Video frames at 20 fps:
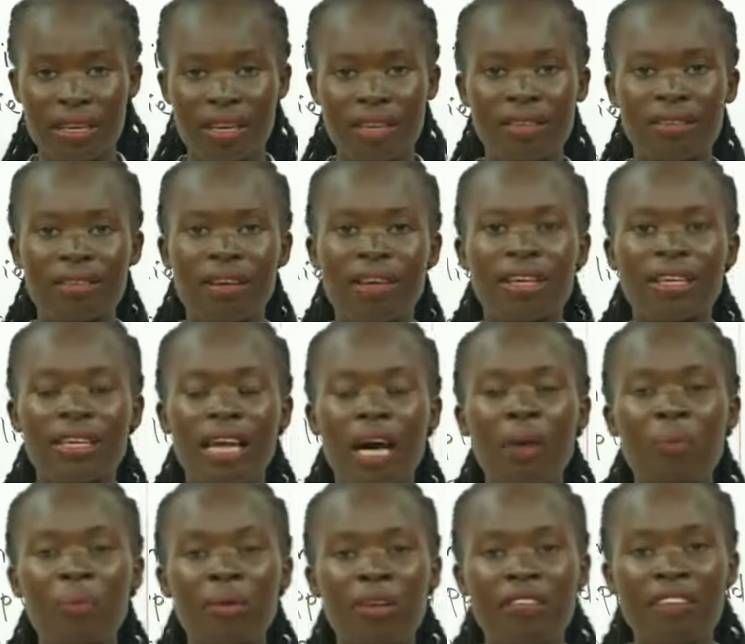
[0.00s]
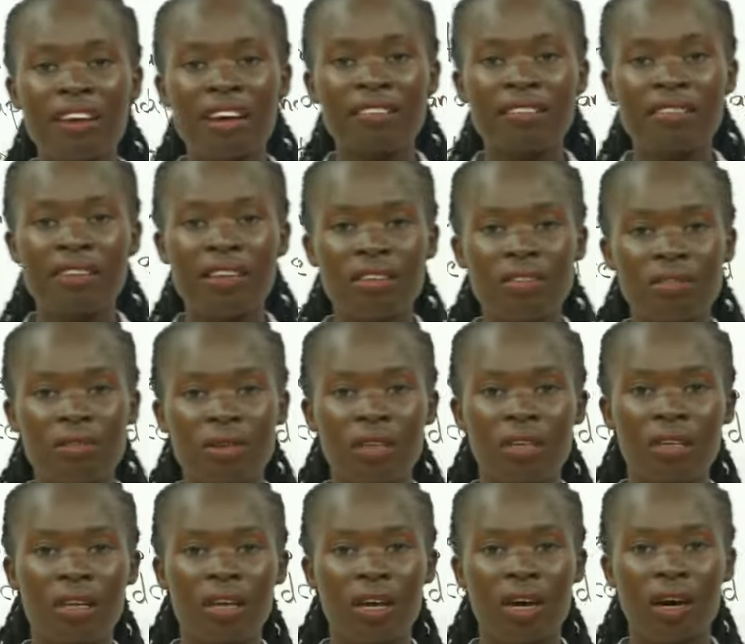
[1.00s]
So in our previous lesson,
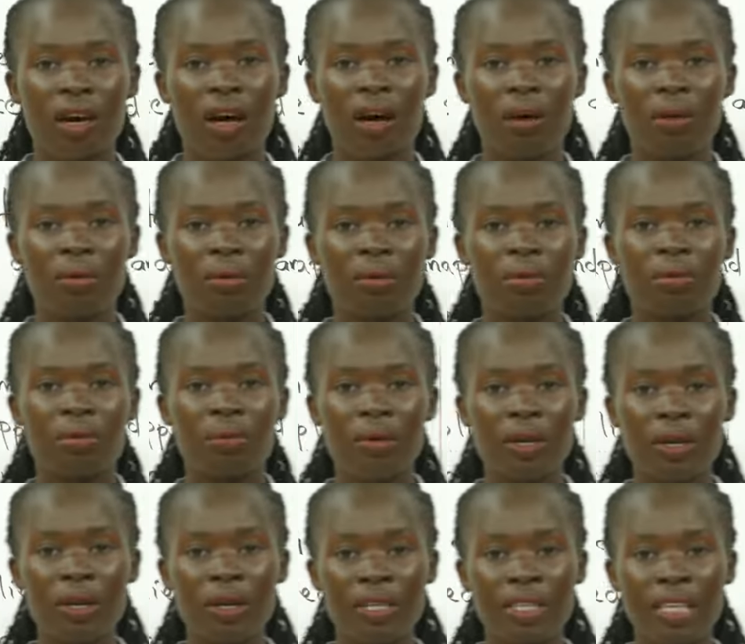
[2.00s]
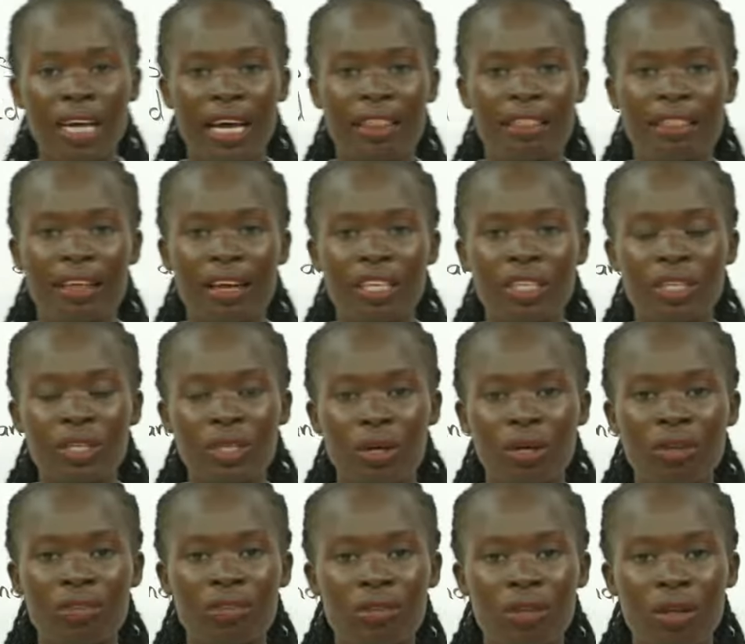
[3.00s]
we looked at the
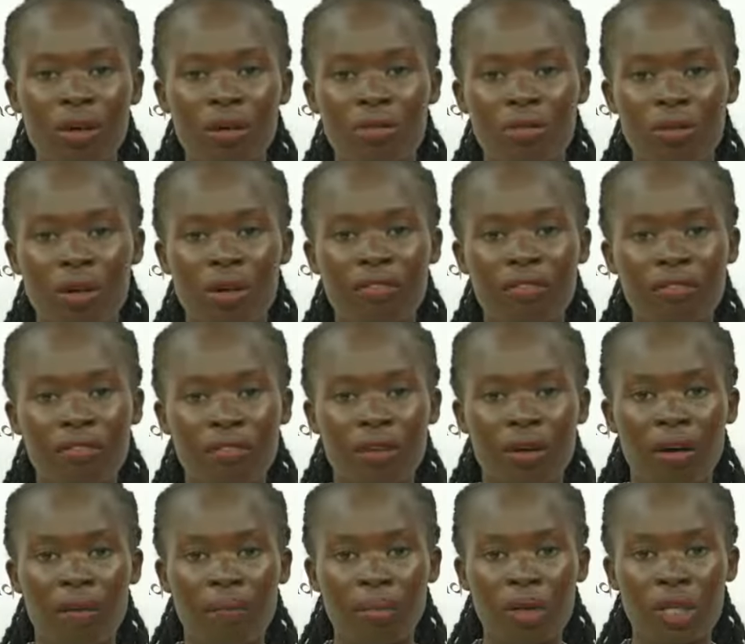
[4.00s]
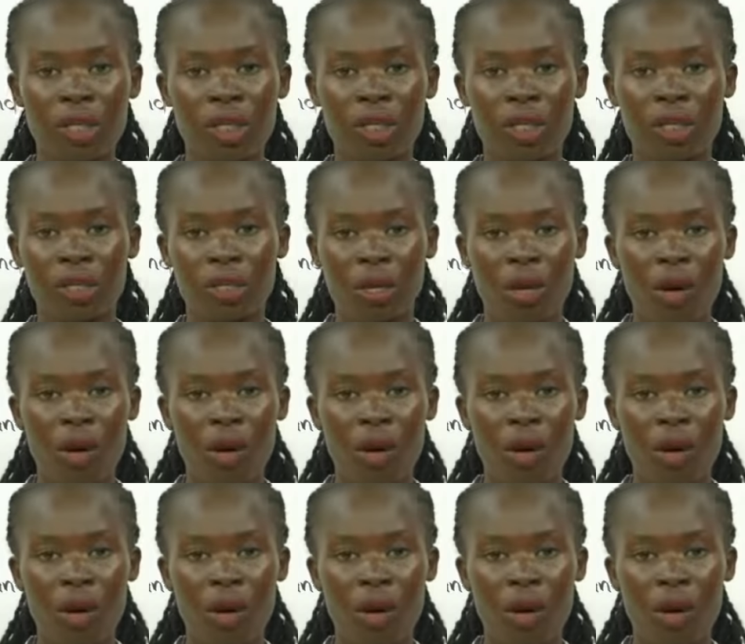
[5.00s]
Newton's laws of motion.